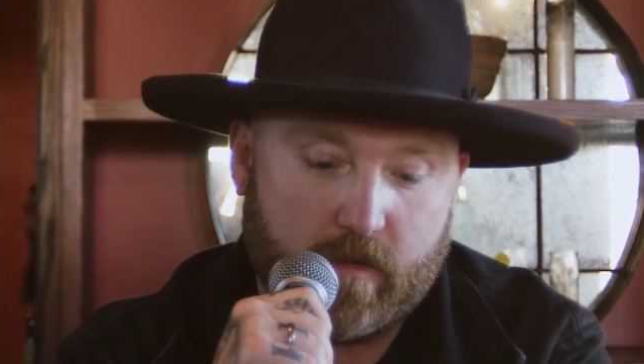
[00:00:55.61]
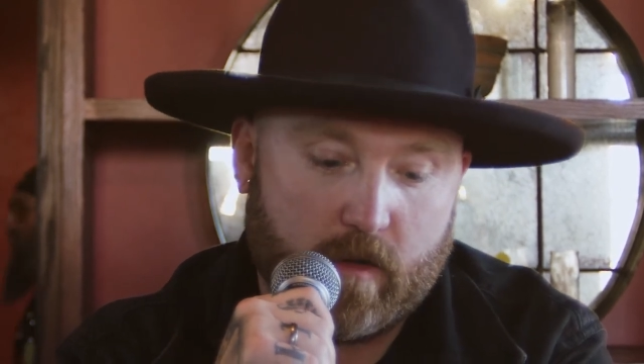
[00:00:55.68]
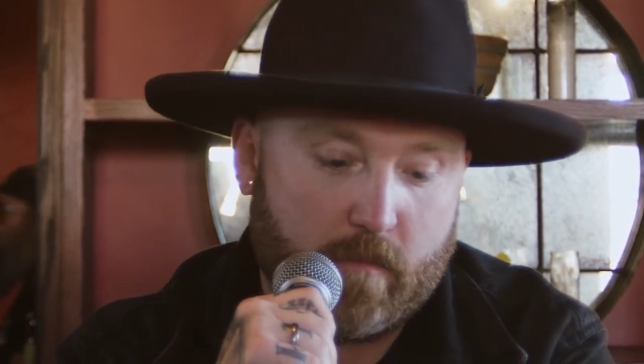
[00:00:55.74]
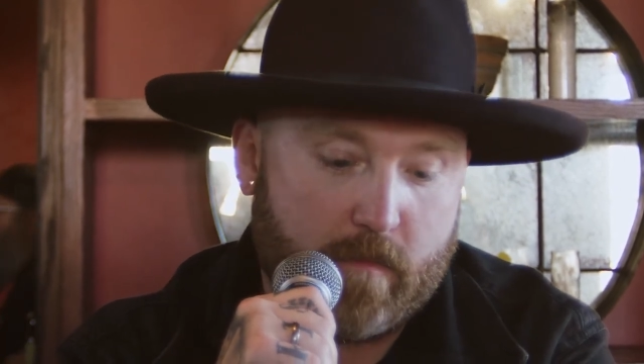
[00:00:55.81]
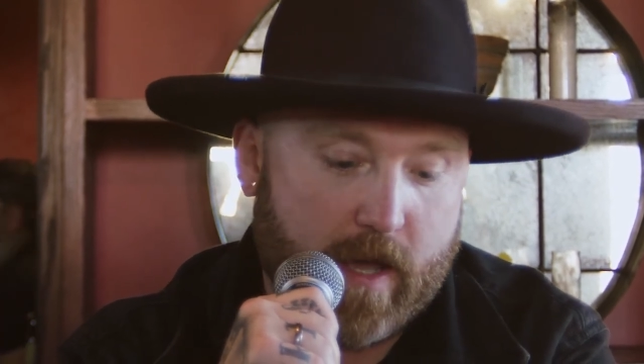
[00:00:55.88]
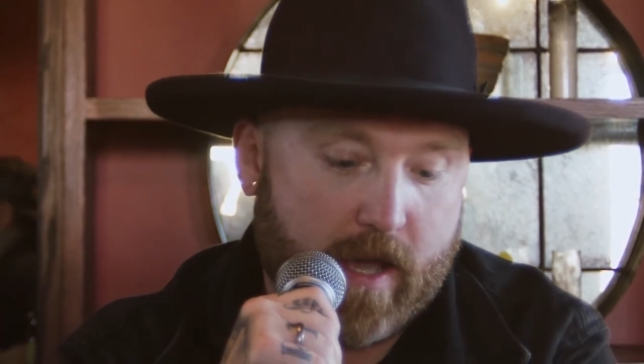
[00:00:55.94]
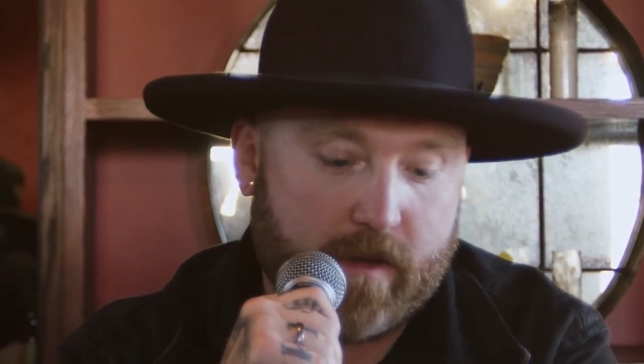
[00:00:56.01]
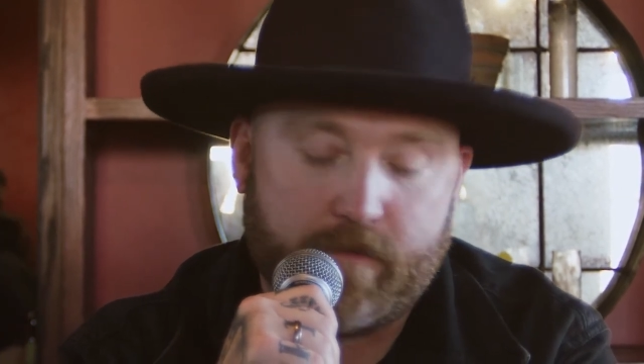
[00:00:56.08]
you
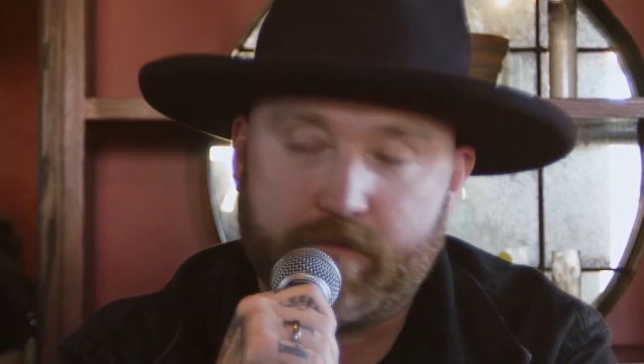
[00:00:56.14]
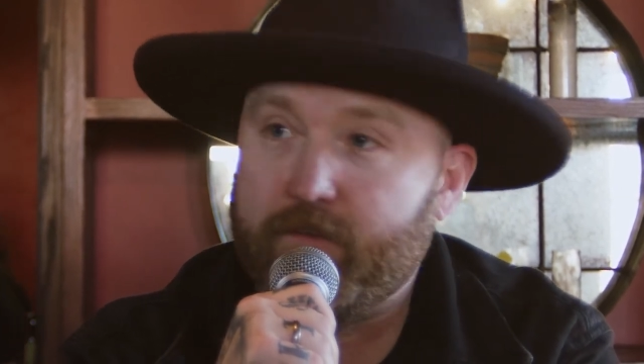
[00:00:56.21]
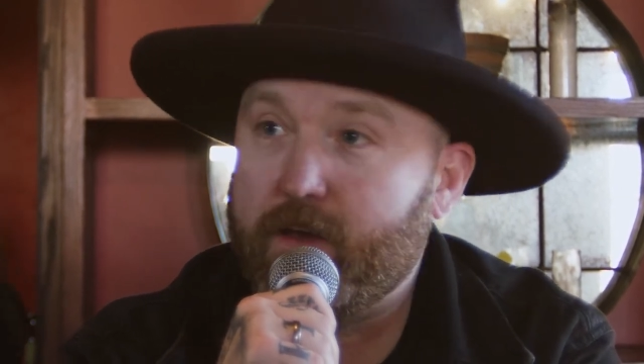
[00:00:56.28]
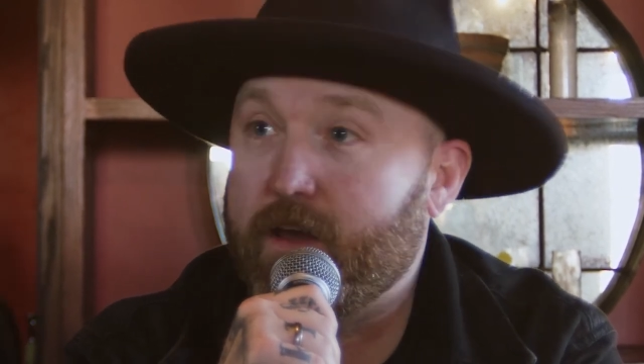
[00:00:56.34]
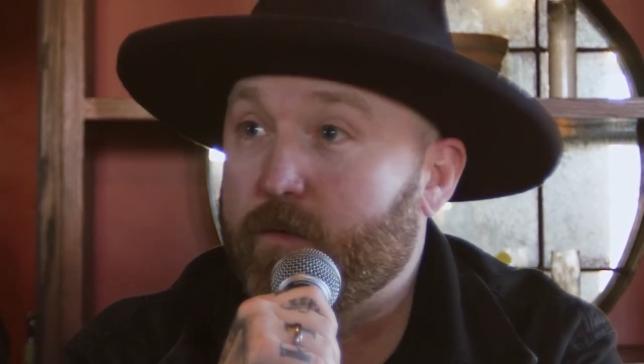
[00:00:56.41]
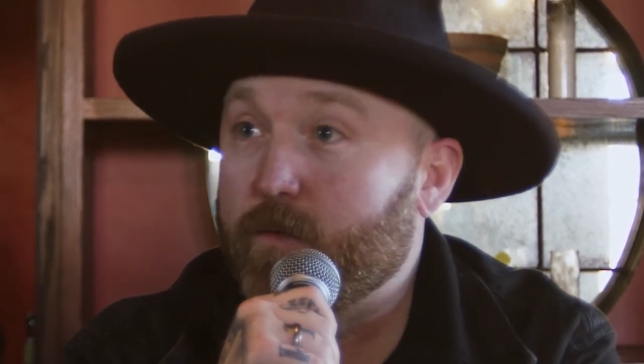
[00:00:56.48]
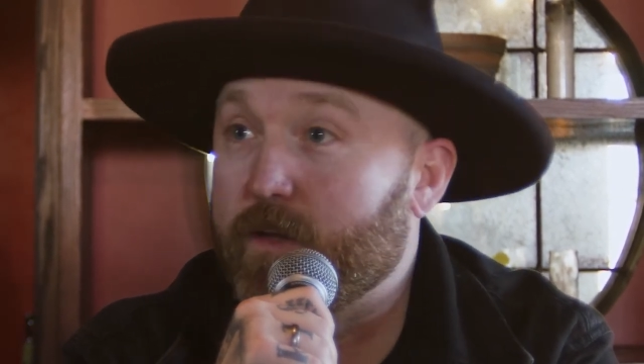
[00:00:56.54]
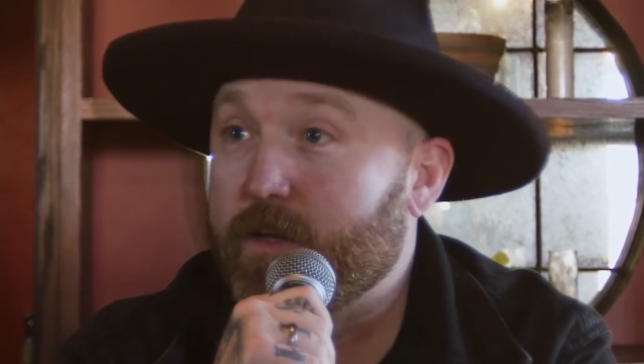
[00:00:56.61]
know, band to
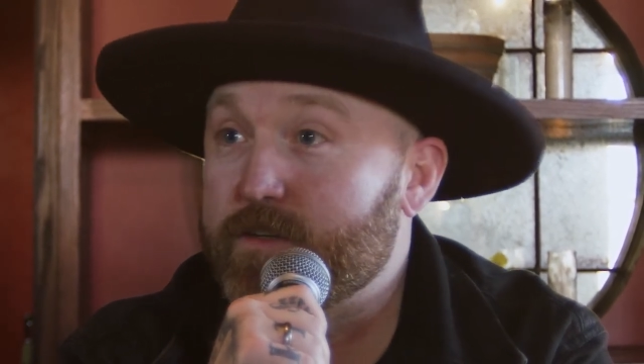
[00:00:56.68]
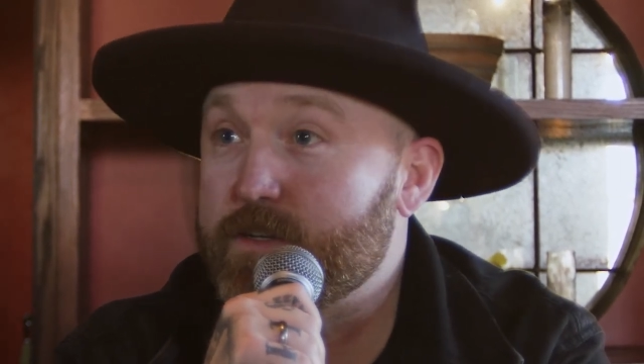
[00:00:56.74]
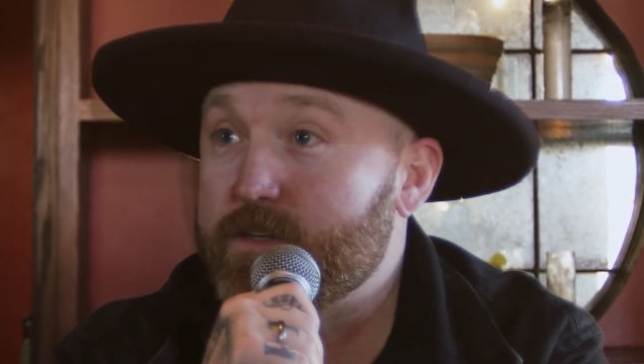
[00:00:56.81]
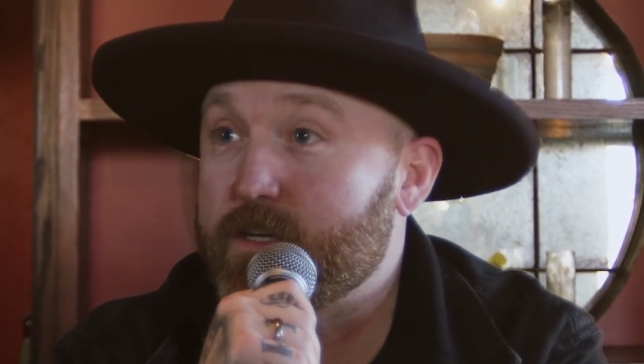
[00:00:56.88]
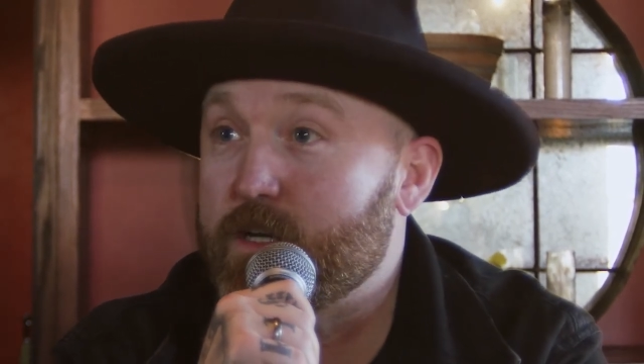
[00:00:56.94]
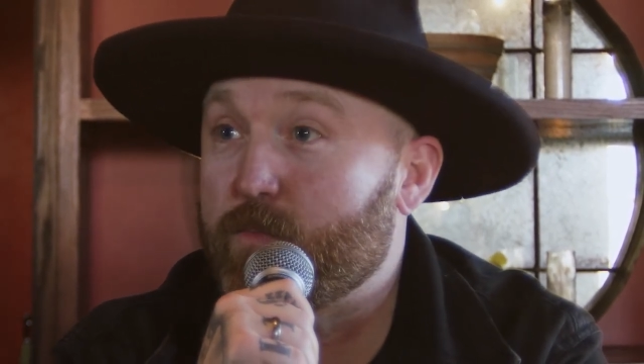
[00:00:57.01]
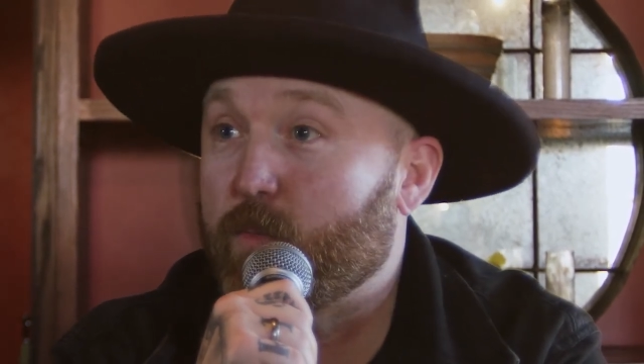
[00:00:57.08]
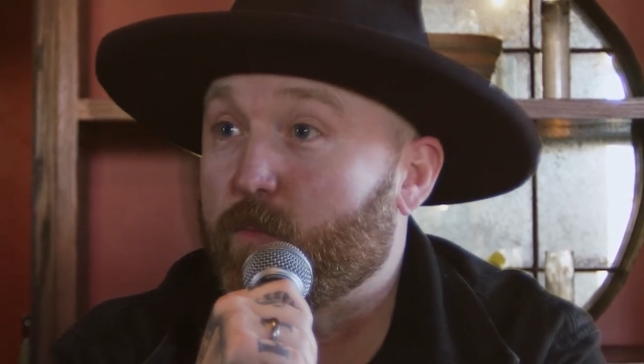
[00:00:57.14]
fan
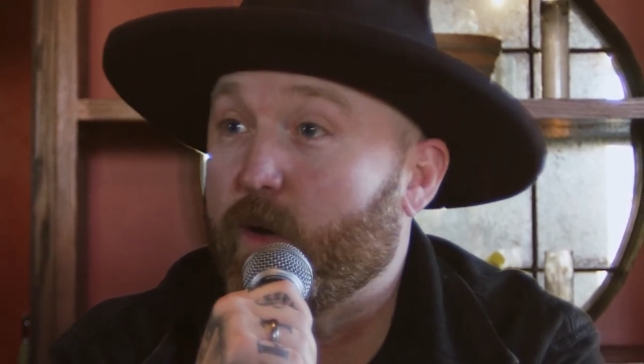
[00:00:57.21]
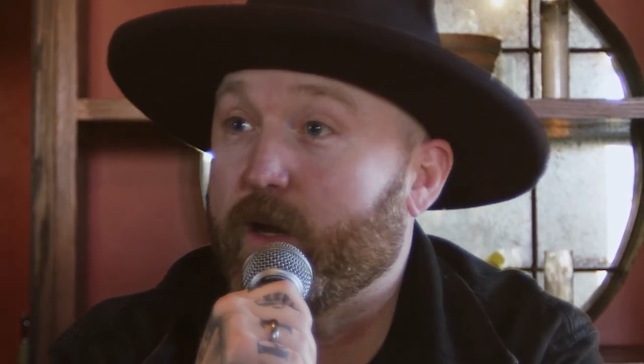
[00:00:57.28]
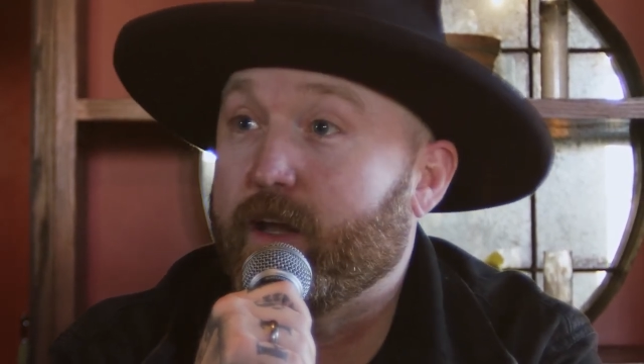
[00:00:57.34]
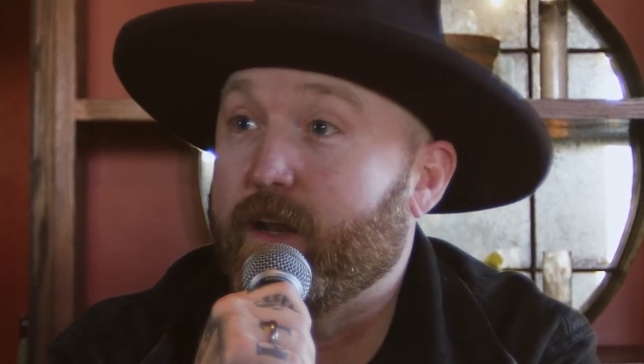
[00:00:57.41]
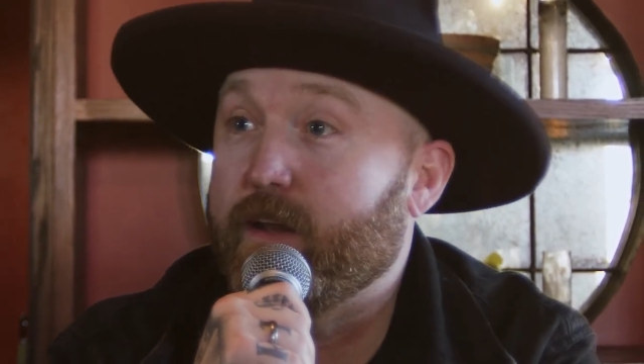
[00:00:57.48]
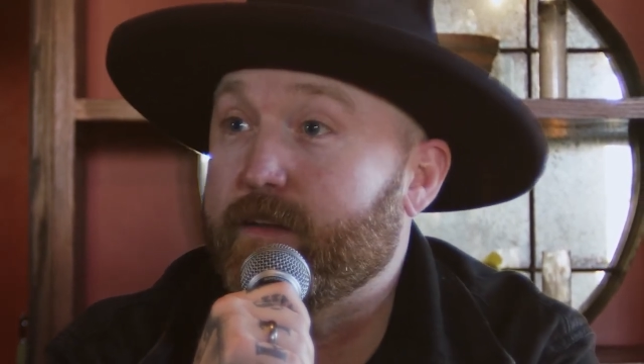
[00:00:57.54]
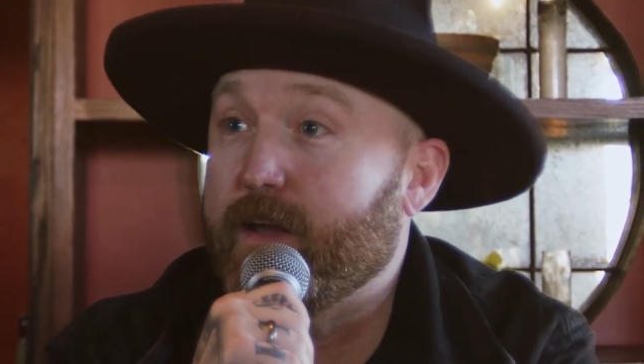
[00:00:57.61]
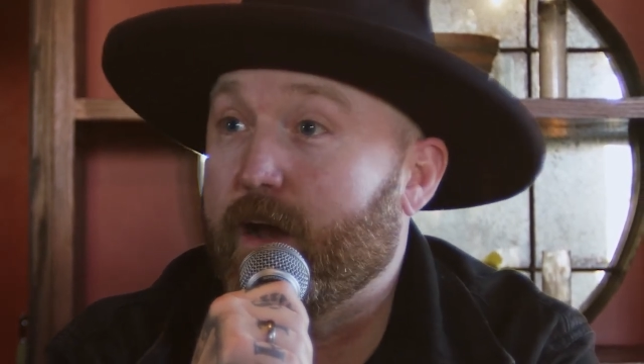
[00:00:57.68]
relationship and
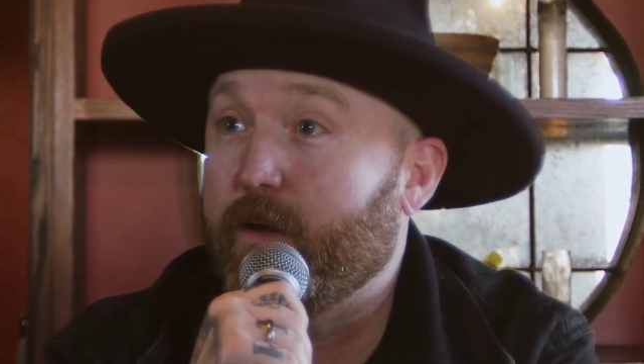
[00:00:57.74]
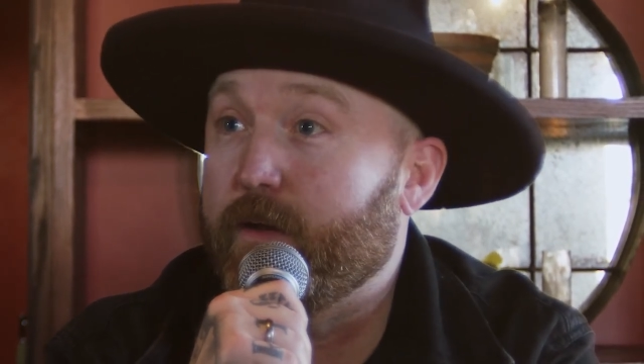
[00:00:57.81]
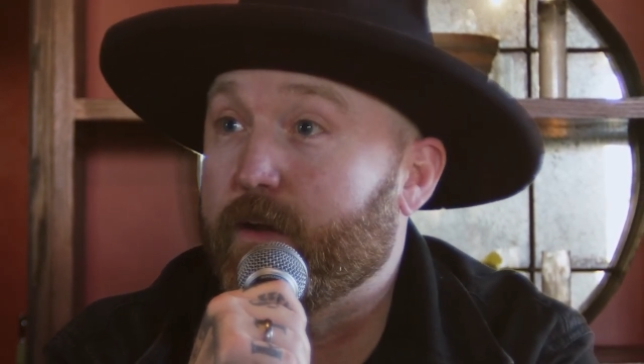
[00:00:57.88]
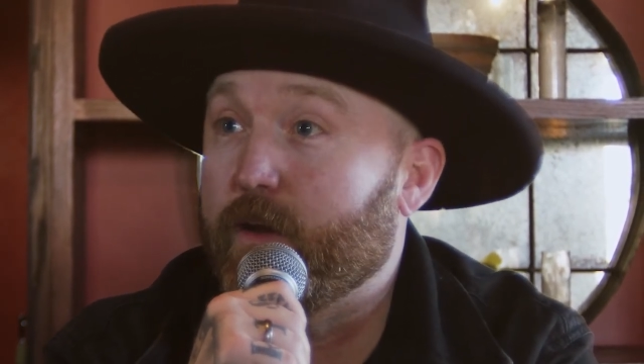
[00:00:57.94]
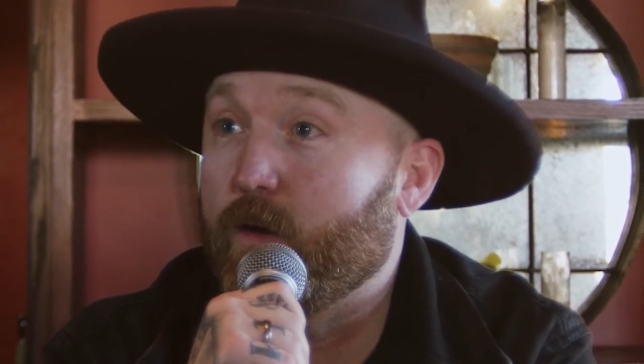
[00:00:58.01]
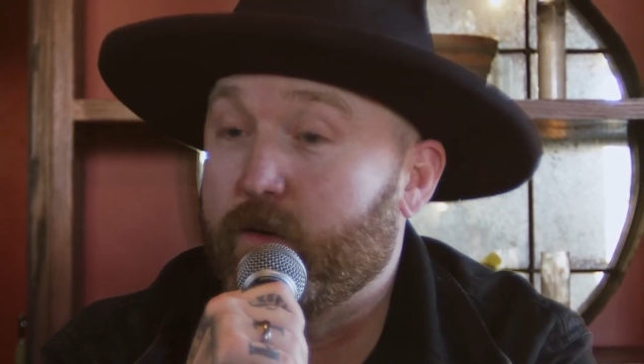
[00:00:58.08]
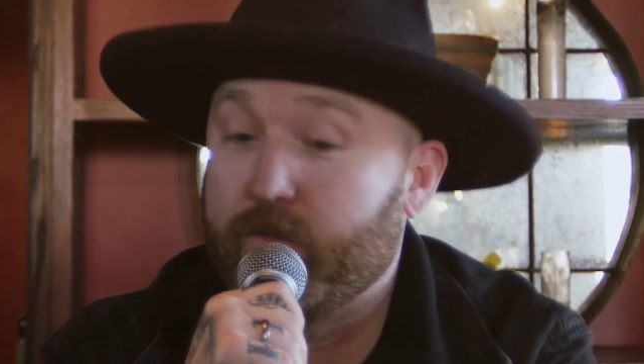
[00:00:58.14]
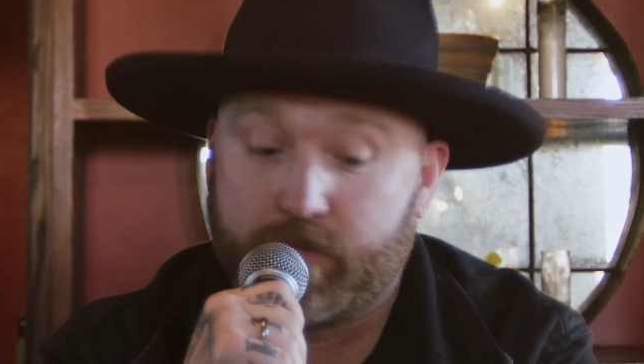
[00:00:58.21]
breaking it down
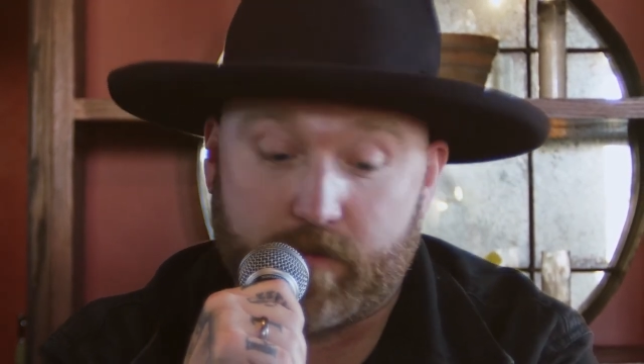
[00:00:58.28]
and going